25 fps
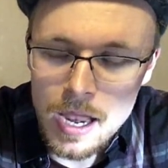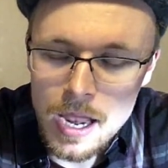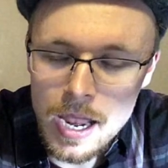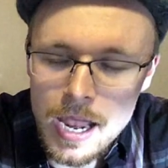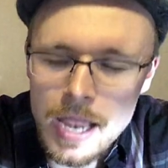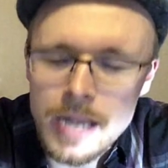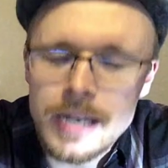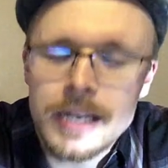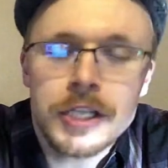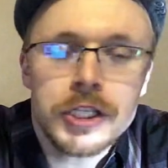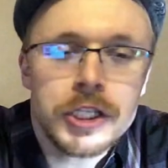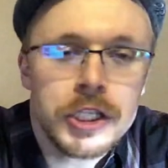
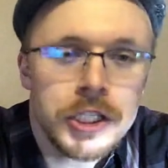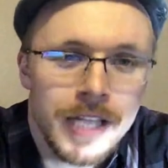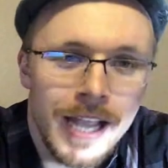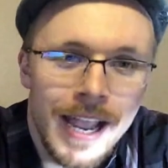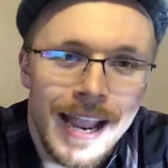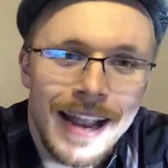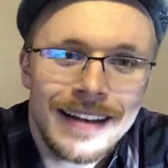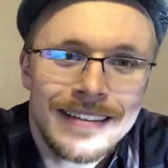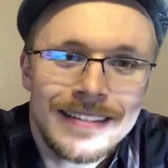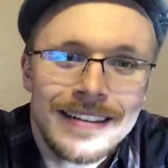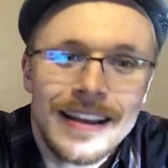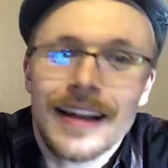
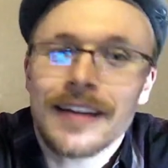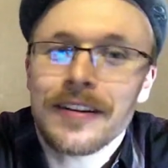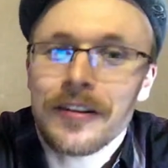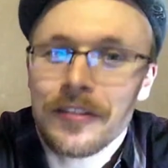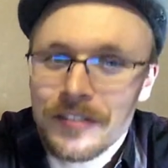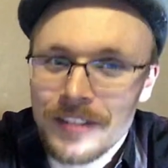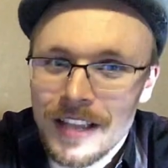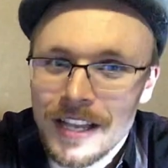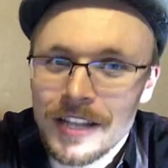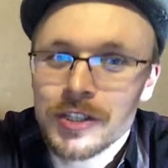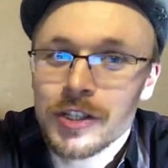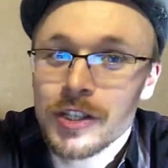initiate a
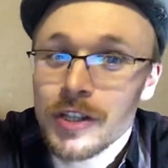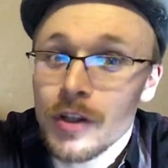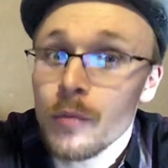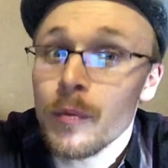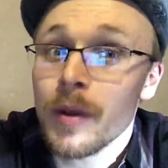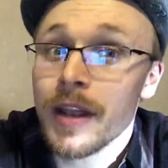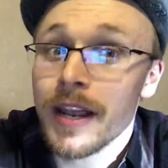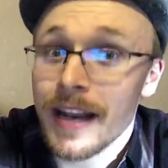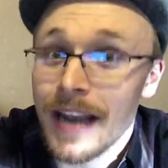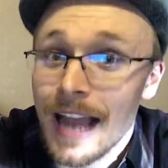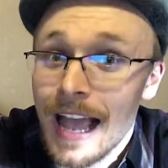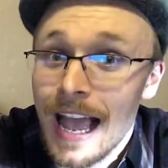discussion that
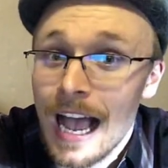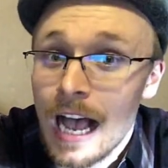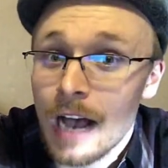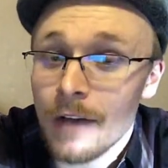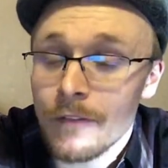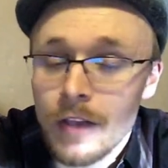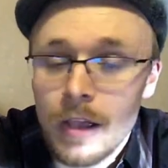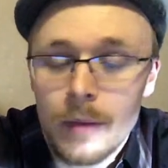we can have.